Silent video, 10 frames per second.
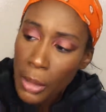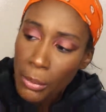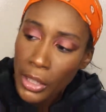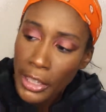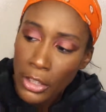
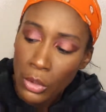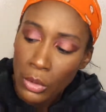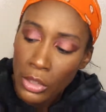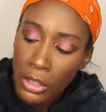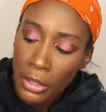plain
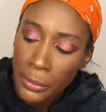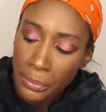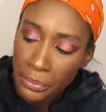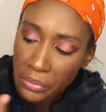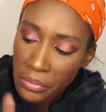old
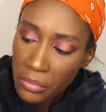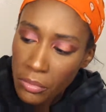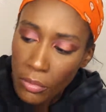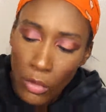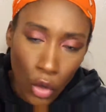
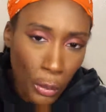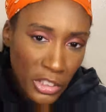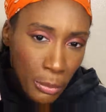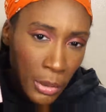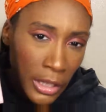whole
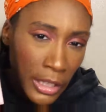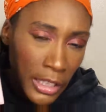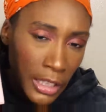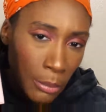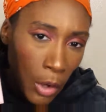bunch of
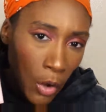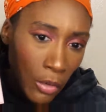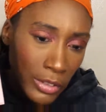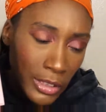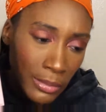pinky
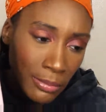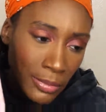mauves,